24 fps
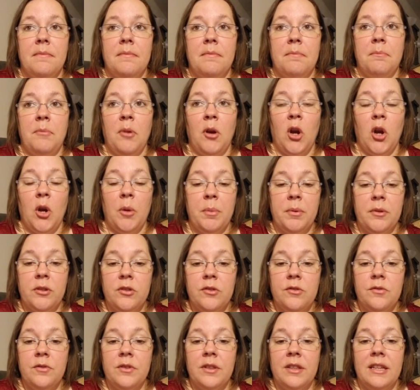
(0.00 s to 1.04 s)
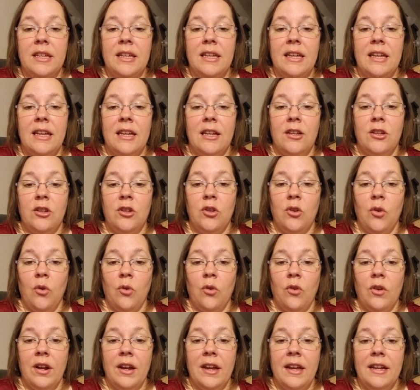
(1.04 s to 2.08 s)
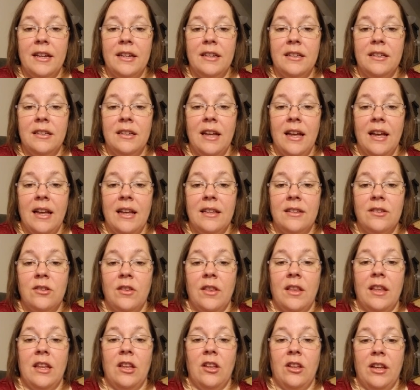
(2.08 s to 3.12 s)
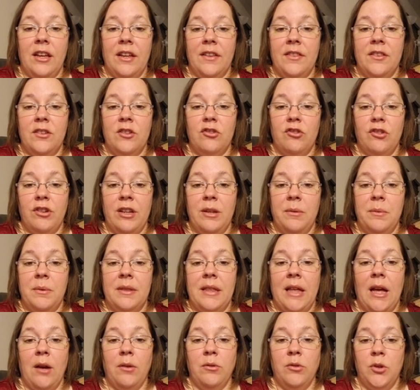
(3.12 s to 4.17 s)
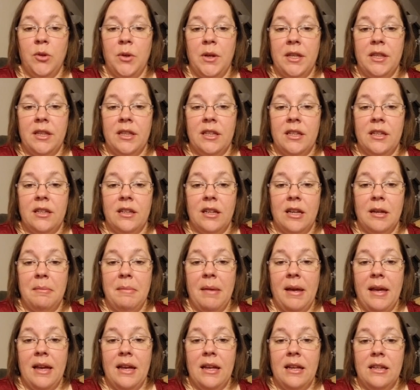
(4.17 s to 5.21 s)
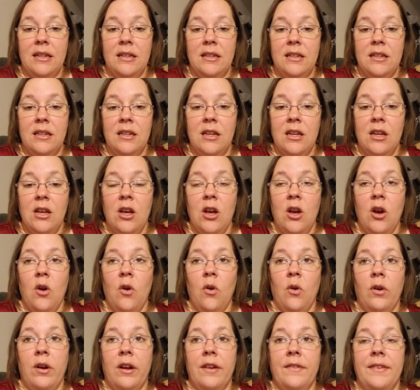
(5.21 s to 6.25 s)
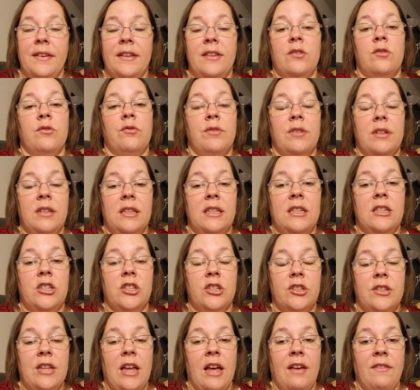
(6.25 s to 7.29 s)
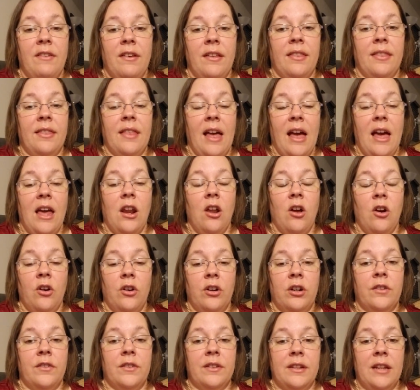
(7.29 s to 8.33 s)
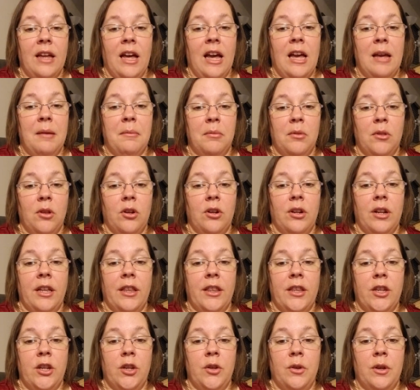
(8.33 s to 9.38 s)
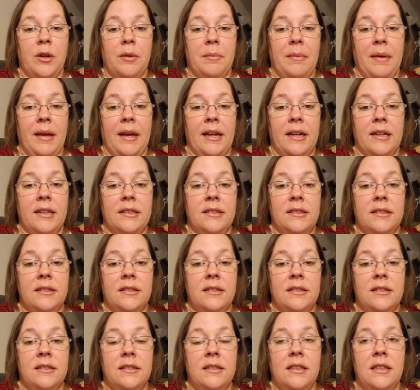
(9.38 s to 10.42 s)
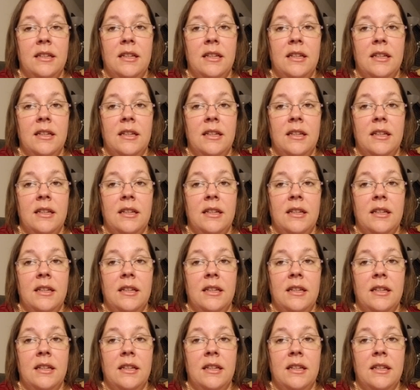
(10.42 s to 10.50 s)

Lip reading: purposefully ignoring so that he'll get the treat without doing the command, or if he's really just having that hard of a time learning the new commands.